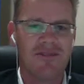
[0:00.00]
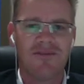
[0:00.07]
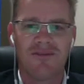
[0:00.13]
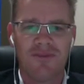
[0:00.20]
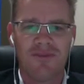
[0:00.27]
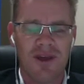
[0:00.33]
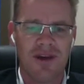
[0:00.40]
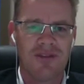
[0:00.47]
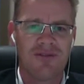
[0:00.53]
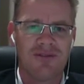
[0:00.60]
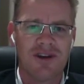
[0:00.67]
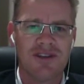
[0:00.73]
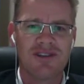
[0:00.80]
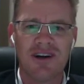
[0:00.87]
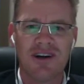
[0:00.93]
a
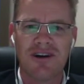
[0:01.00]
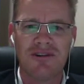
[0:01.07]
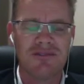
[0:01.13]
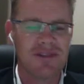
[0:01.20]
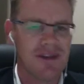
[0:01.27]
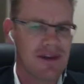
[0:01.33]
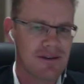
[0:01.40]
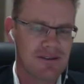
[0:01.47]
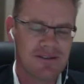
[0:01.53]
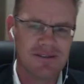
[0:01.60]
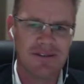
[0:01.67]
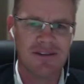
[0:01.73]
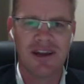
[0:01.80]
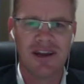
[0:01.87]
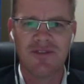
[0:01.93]
threshold. He's
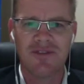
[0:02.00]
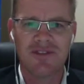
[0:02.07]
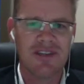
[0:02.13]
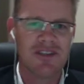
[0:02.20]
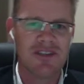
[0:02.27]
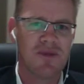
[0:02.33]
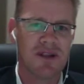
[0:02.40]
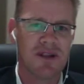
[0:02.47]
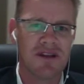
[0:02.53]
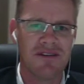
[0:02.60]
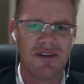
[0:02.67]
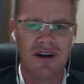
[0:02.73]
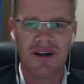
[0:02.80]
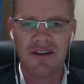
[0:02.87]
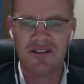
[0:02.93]
turning over $6 million,
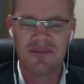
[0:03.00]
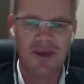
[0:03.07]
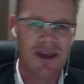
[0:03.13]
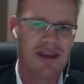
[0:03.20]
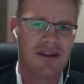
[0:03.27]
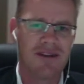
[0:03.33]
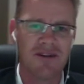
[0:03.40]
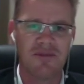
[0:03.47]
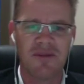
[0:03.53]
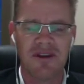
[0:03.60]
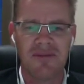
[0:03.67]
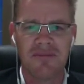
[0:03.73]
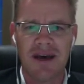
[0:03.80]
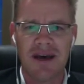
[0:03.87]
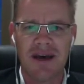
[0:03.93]
making a little bit of
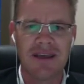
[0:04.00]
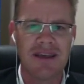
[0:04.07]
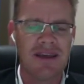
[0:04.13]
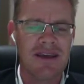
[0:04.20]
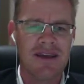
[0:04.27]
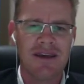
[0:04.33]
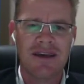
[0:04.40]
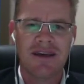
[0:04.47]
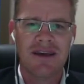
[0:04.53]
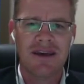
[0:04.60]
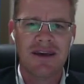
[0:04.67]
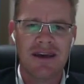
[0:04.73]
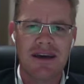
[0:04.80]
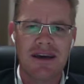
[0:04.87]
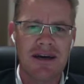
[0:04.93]
money.
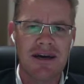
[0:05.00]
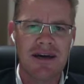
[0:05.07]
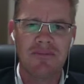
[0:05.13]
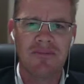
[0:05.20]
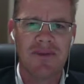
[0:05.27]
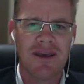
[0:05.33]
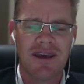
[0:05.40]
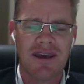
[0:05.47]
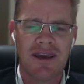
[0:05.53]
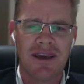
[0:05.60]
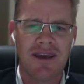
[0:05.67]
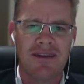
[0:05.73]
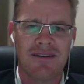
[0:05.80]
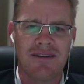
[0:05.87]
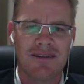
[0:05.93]
And
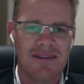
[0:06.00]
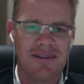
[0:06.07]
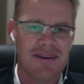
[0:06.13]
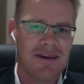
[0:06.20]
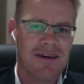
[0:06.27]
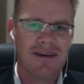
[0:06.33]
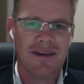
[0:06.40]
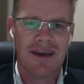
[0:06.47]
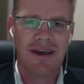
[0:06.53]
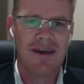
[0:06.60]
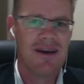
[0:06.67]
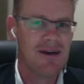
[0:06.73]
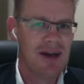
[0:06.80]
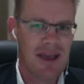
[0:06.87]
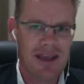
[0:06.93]
in
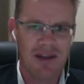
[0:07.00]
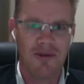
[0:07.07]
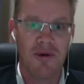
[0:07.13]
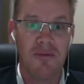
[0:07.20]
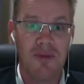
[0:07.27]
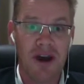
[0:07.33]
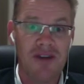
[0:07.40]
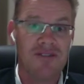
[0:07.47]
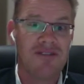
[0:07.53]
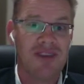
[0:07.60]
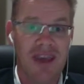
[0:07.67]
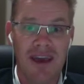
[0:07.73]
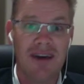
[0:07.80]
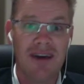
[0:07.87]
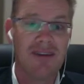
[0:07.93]
a remote
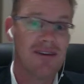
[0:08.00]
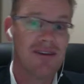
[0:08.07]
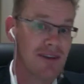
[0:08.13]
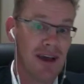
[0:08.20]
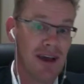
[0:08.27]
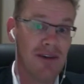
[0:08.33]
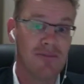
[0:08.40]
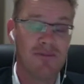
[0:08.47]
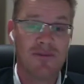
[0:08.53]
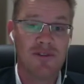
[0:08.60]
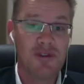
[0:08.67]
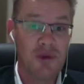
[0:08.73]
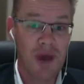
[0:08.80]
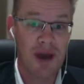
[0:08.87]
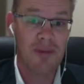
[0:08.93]
town,
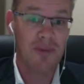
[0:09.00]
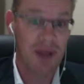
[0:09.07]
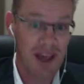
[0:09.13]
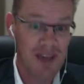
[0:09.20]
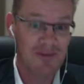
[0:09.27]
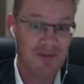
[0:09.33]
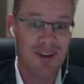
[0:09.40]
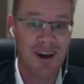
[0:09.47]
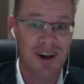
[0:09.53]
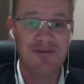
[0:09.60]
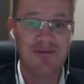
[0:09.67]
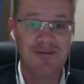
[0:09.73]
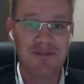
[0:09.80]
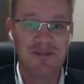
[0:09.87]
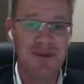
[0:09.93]
2-hour plane flight
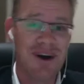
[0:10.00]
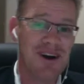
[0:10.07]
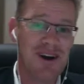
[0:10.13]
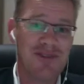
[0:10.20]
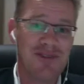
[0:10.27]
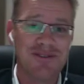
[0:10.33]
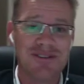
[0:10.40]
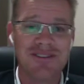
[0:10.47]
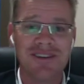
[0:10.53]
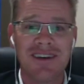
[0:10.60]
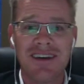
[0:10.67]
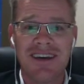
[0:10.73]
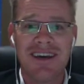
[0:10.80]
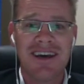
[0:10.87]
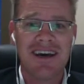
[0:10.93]
from my office.
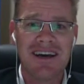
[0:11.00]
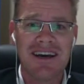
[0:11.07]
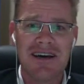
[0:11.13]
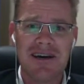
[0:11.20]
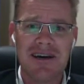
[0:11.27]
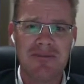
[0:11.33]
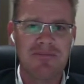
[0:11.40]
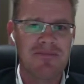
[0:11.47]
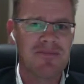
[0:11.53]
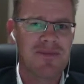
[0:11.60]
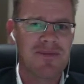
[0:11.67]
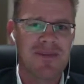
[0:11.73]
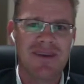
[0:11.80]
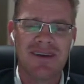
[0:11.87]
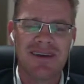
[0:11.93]
And,
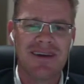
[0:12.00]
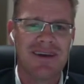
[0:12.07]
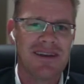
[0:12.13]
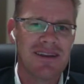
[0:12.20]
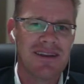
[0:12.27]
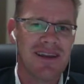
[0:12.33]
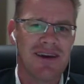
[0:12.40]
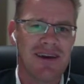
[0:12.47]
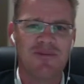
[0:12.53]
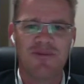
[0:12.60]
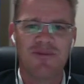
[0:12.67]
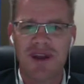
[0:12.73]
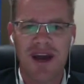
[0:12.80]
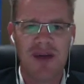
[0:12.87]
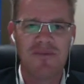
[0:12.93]

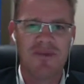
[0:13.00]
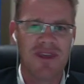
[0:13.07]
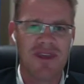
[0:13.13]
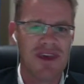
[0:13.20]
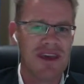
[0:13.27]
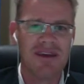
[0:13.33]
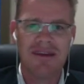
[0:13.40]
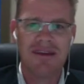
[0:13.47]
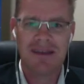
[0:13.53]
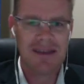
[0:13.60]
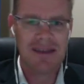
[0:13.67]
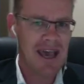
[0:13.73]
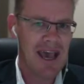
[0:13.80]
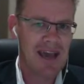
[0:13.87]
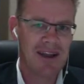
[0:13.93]
went up there,
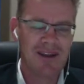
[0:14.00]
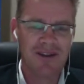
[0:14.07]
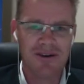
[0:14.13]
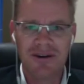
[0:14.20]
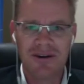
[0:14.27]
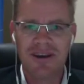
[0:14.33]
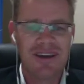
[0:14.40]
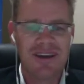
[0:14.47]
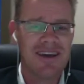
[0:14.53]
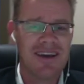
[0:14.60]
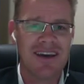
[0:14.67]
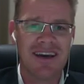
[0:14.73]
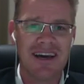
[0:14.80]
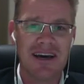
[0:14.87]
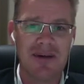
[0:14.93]
had a look.
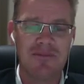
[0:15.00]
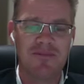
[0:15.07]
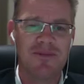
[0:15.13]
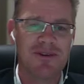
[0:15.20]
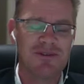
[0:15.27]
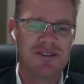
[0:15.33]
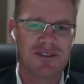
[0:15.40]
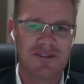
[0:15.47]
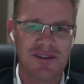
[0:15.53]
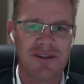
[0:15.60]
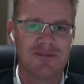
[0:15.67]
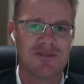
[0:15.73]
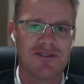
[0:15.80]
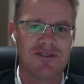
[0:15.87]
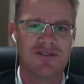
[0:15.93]
It was a
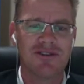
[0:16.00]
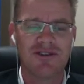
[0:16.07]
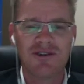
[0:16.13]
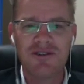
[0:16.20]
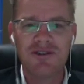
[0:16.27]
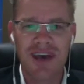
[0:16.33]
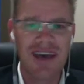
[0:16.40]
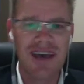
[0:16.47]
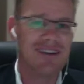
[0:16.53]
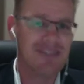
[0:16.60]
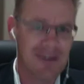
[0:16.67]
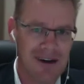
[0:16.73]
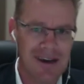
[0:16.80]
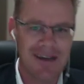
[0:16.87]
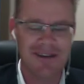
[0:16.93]
2-day
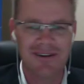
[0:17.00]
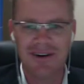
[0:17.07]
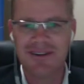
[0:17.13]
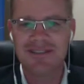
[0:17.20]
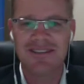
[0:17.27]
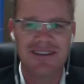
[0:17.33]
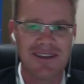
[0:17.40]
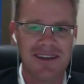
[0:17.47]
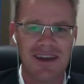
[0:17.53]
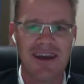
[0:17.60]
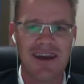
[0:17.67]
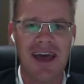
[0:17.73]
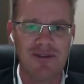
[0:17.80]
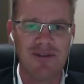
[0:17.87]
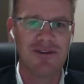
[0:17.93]
diagnostic,
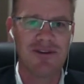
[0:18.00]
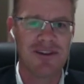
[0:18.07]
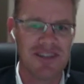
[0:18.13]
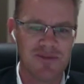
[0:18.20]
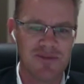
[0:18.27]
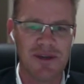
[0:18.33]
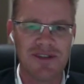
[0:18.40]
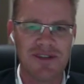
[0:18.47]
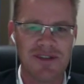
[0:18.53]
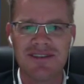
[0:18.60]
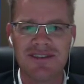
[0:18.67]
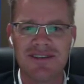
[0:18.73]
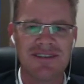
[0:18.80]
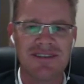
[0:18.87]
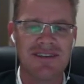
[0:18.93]
have a look at his
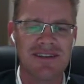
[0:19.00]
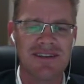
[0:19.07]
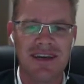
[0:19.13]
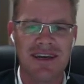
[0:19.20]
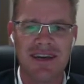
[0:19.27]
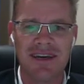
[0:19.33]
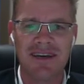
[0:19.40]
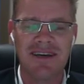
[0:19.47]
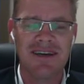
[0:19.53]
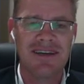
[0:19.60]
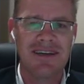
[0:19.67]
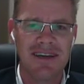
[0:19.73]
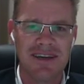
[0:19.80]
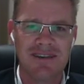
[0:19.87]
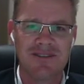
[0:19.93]
business, and
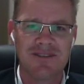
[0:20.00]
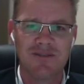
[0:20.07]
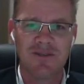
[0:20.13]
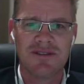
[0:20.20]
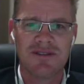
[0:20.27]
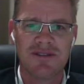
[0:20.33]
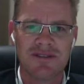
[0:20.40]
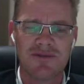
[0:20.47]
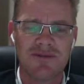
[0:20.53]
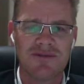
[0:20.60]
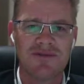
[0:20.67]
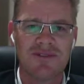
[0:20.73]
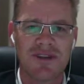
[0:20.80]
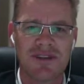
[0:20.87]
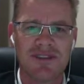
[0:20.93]
because his business was
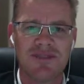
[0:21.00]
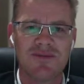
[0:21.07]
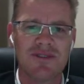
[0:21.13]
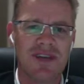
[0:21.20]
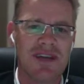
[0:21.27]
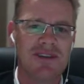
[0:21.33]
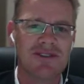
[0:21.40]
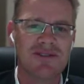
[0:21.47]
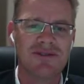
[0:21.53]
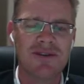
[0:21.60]
fairly substantial,